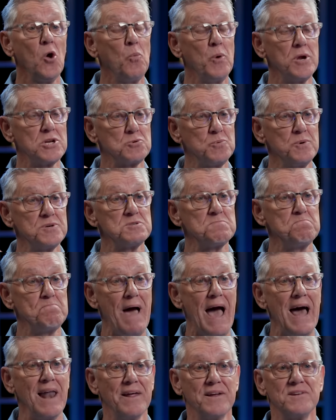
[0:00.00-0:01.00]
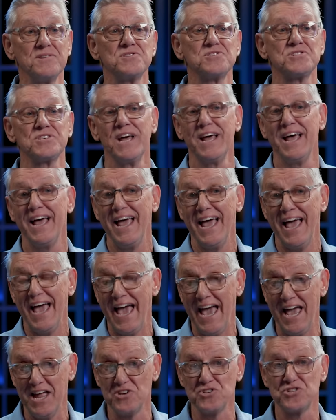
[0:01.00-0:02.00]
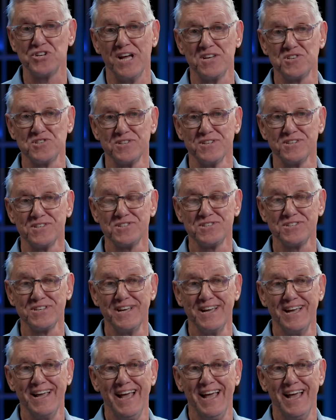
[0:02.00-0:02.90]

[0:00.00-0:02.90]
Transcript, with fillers: which was balance and justice.